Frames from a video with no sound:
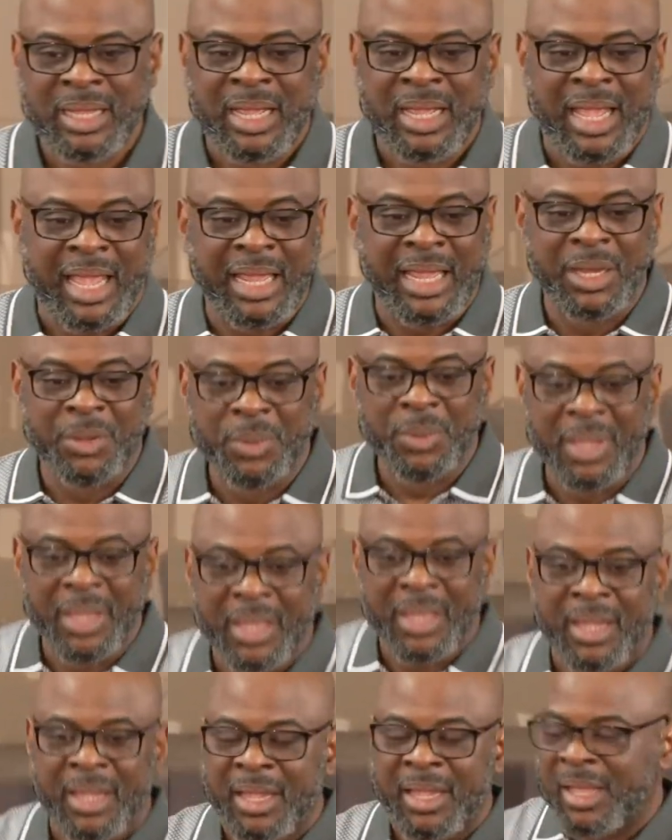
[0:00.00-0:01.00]
Anyway,
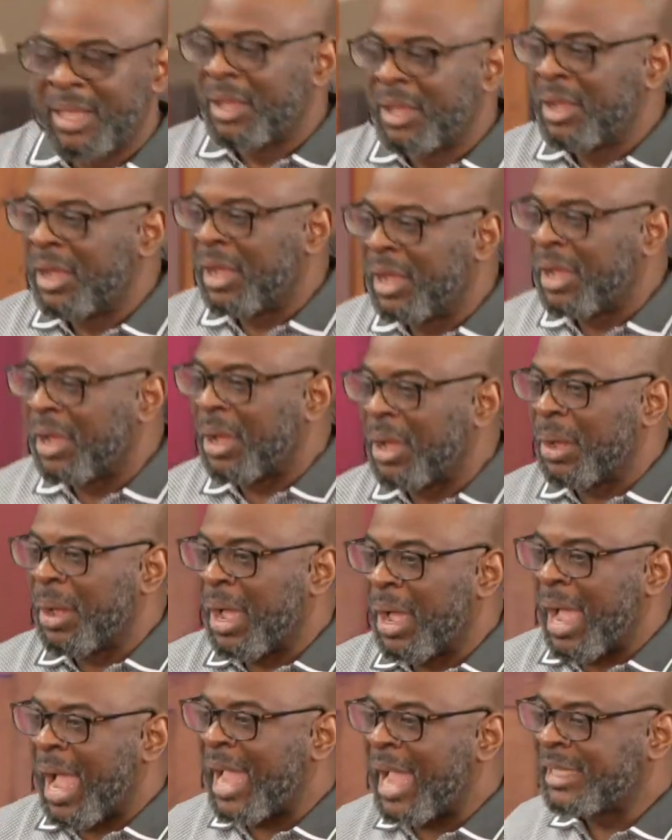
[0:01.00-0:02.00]

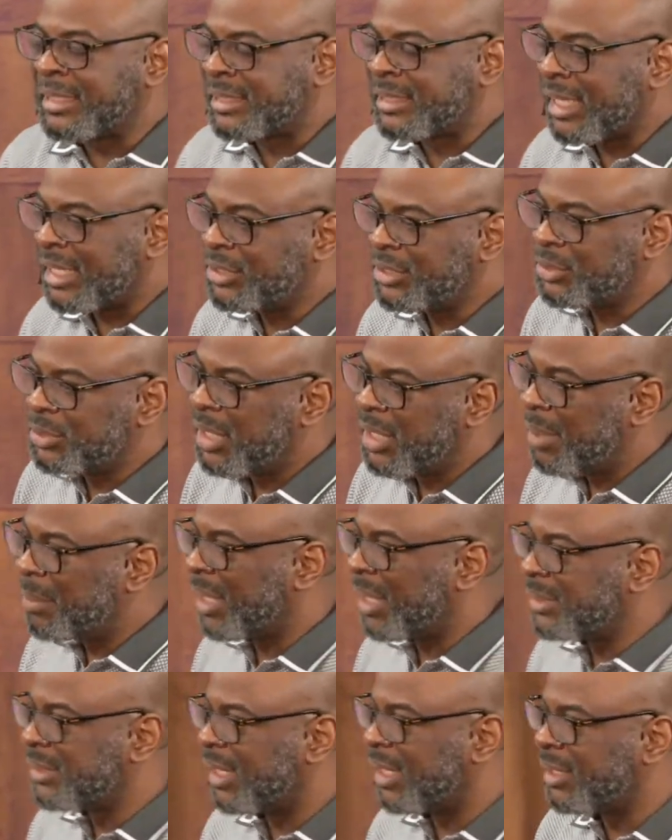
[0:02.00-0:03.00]
I said to them, I
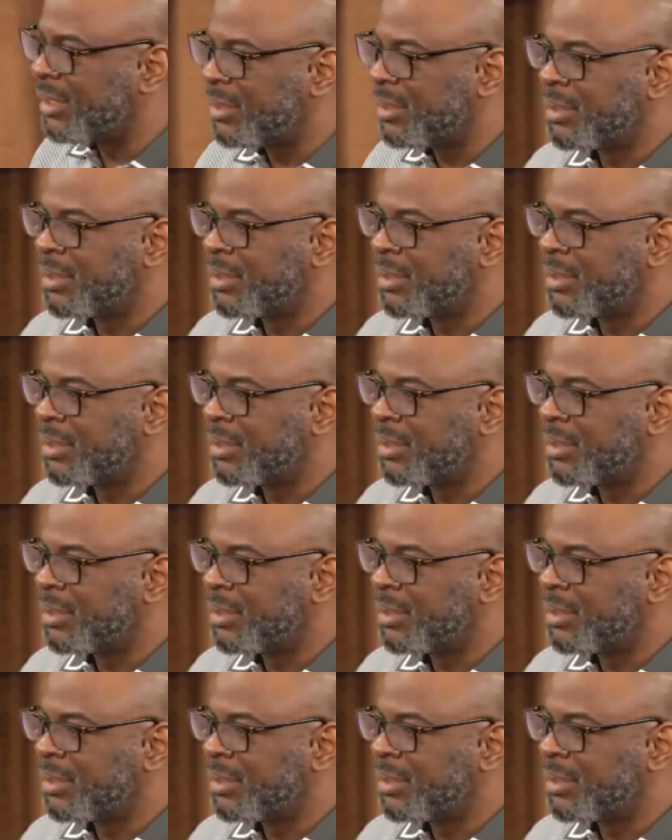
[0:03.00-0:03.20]
said,